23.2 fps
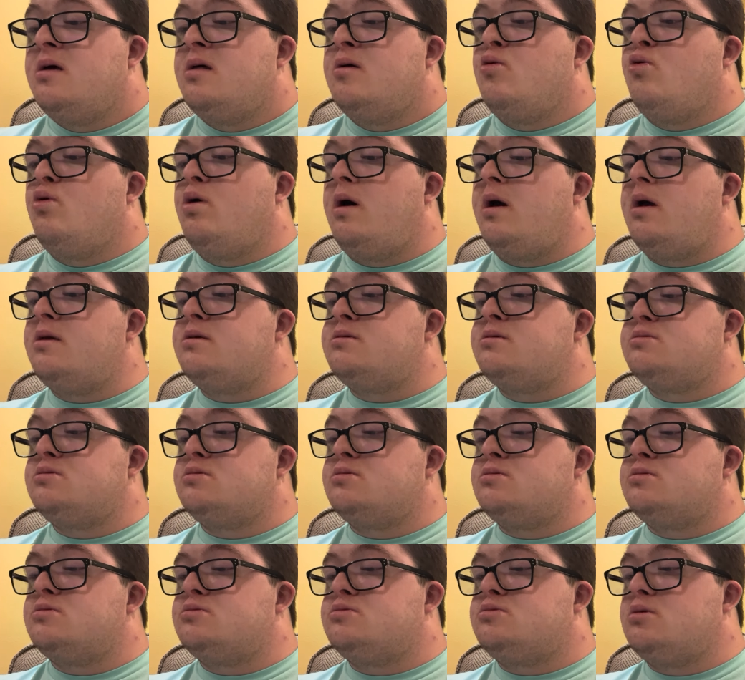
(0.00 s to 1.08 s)
Wes
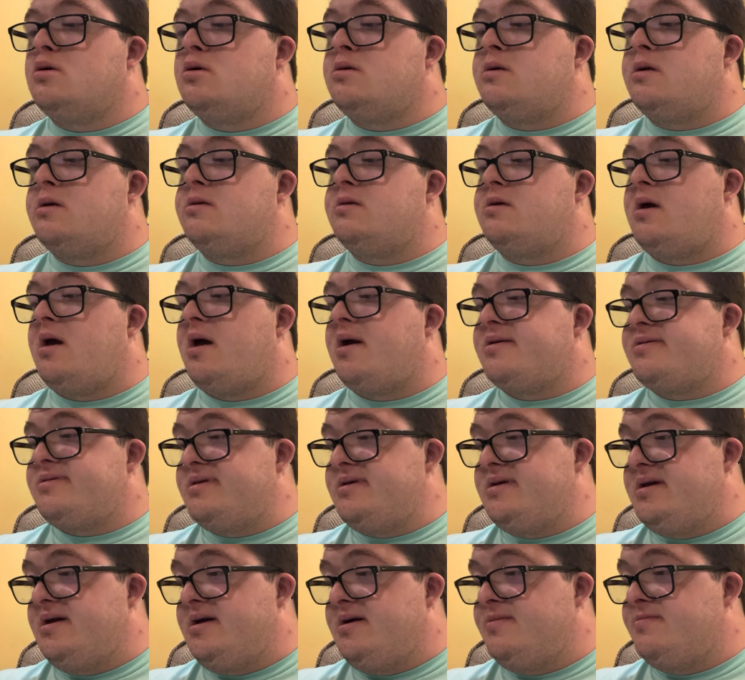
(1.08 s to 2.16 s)
showing
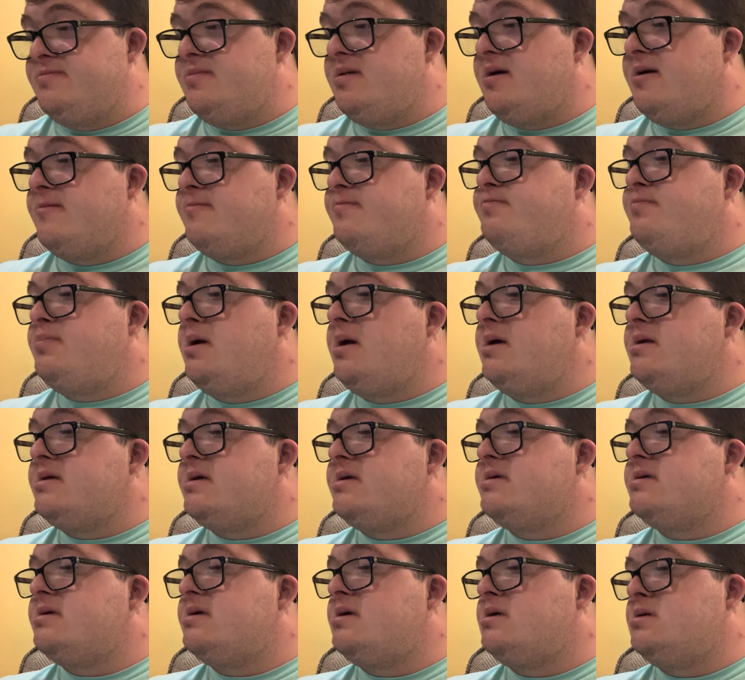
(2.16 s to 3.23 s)
Axiom and
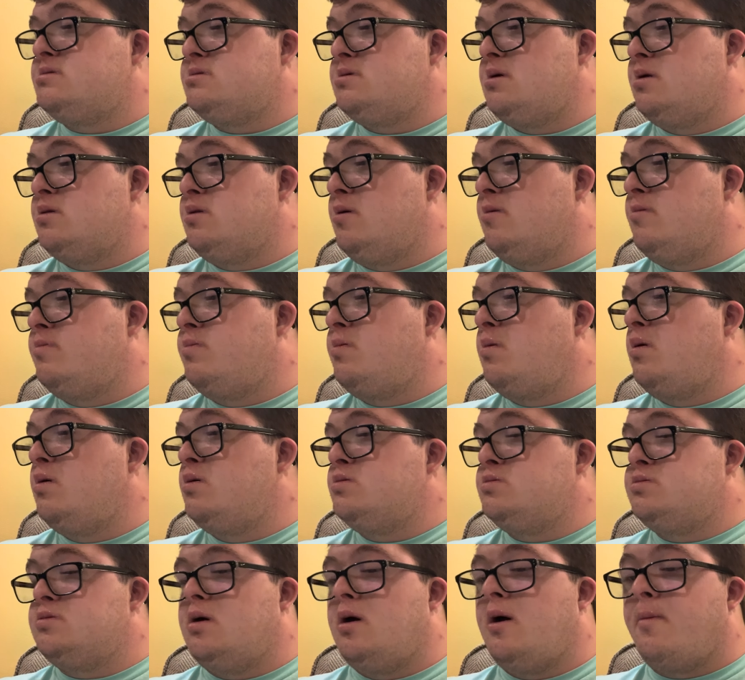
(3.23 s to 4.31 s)
beating is also for
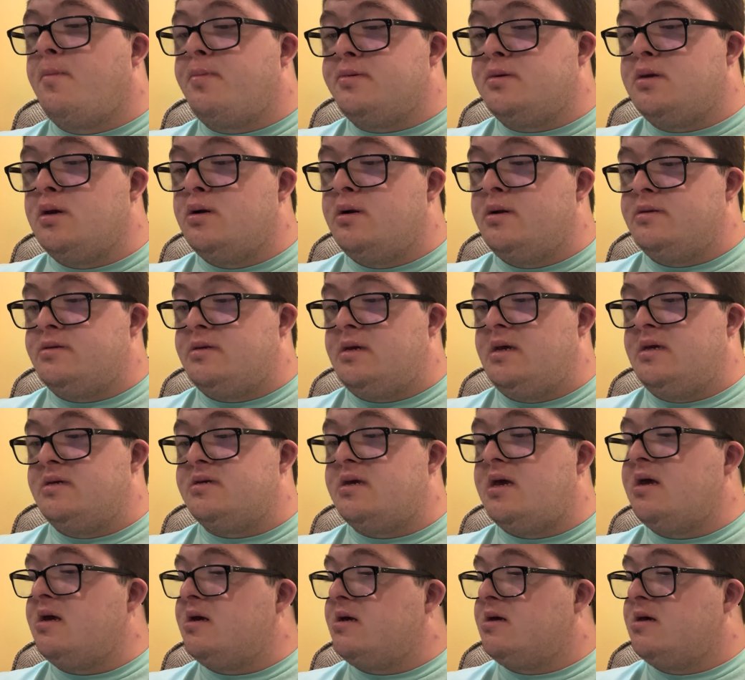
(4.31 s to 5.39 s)
opportunities
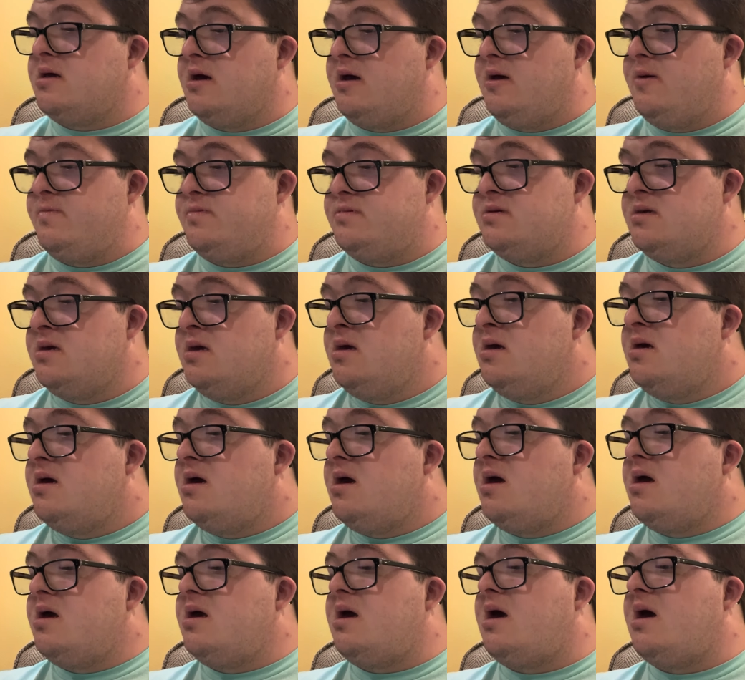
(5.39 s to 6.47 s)
and gaps.
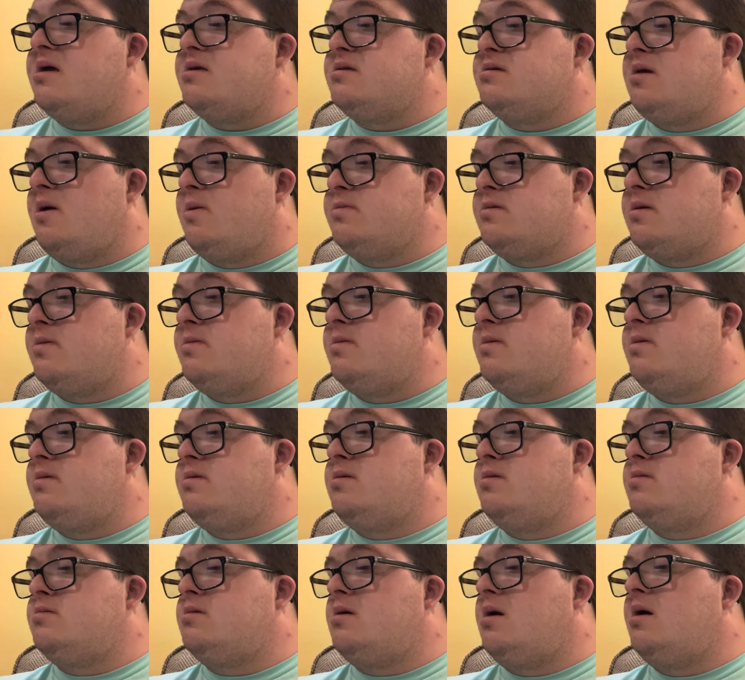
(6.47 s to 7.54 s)
And at WWE
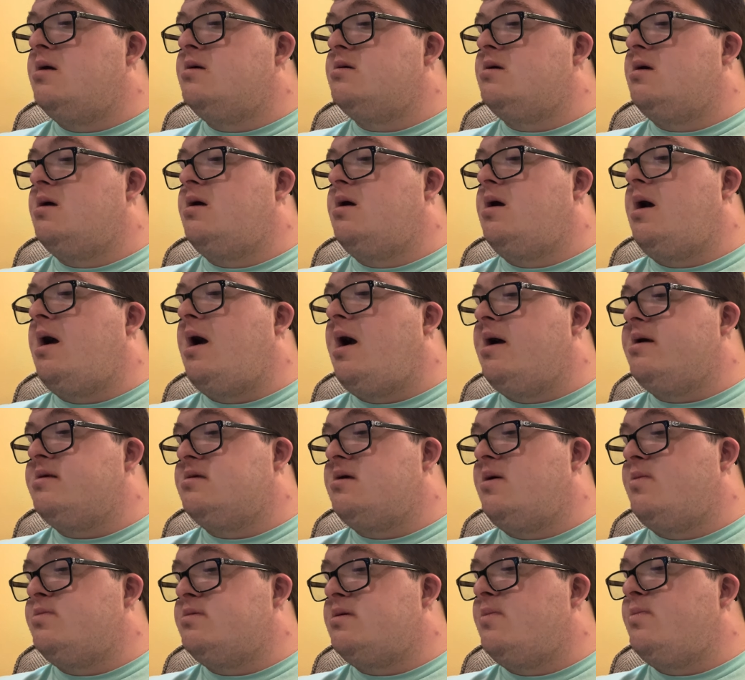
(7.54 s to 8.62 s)

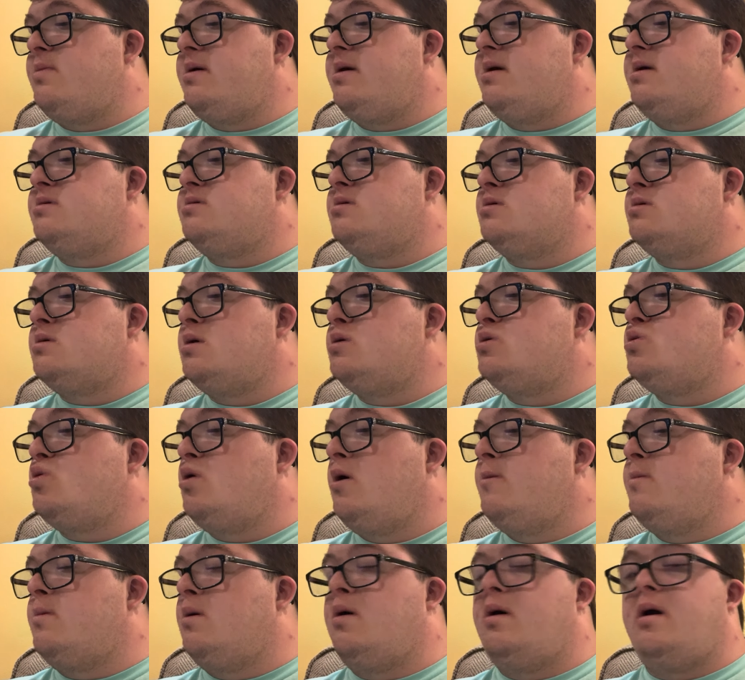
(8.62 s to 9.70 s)

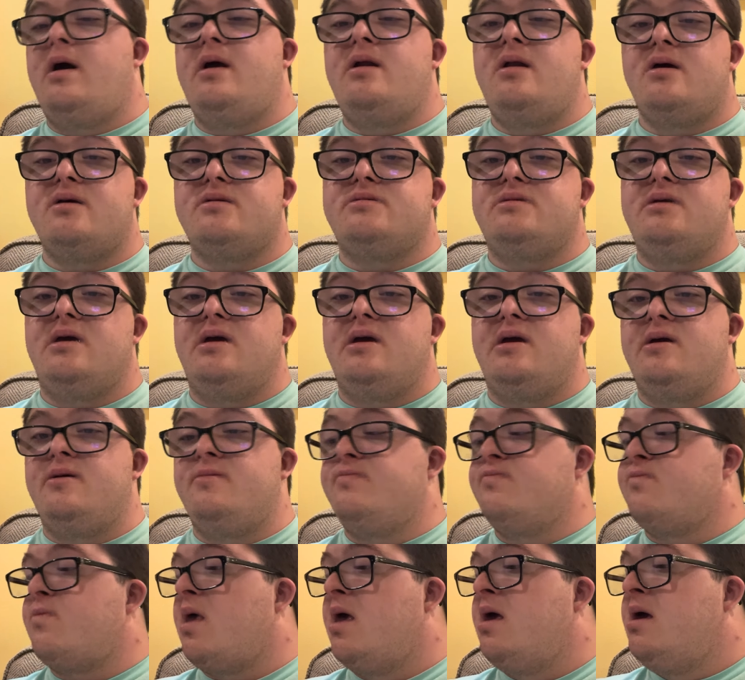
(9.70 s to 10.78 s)
2024 NXT,
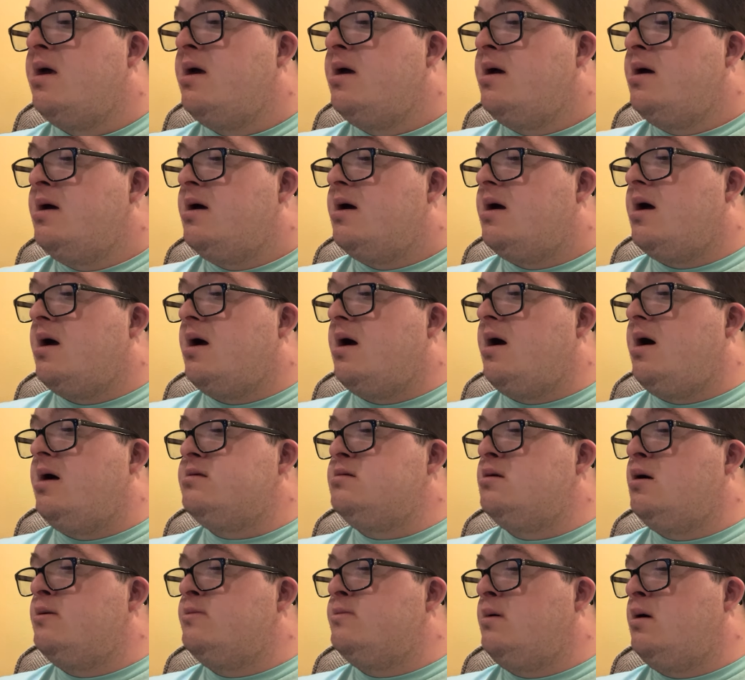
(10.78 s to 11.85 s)

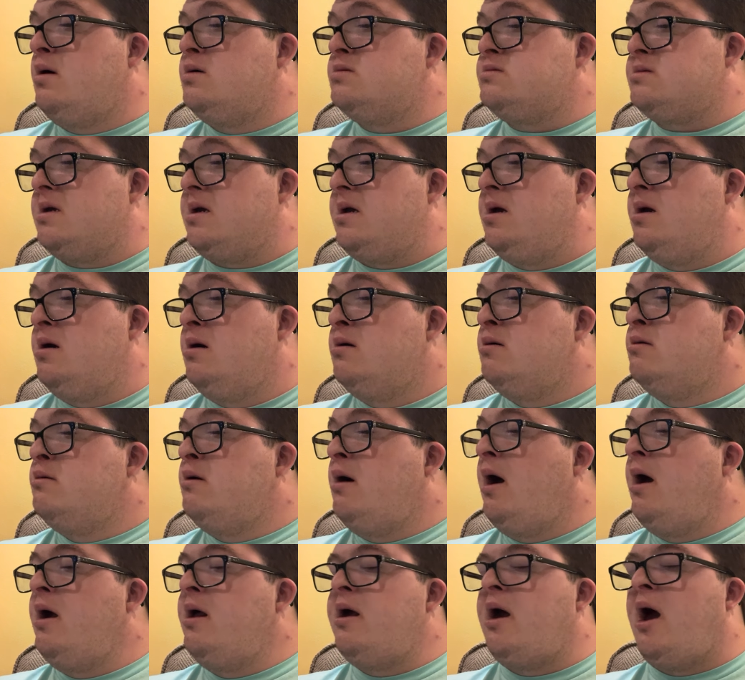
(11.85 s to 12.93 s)
No Mercy,
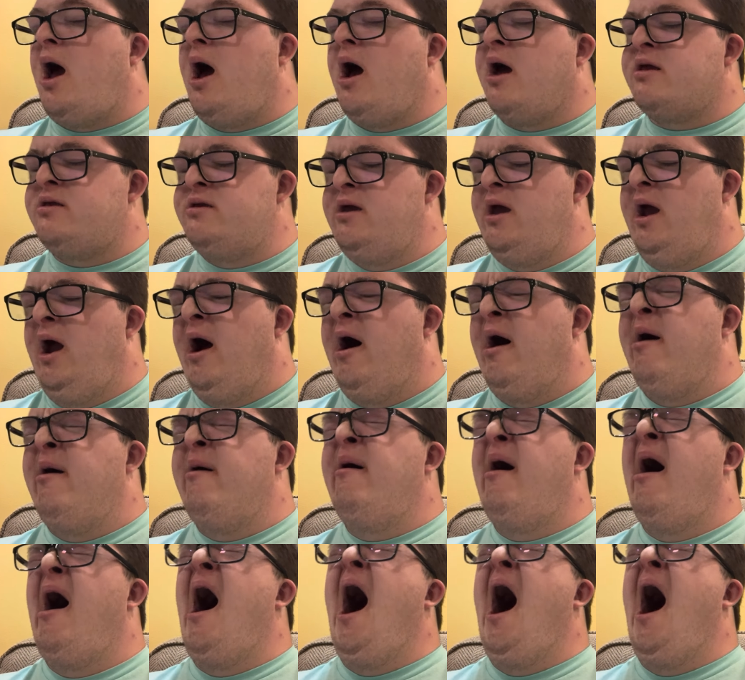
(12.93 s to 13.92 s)
Ray Axiom,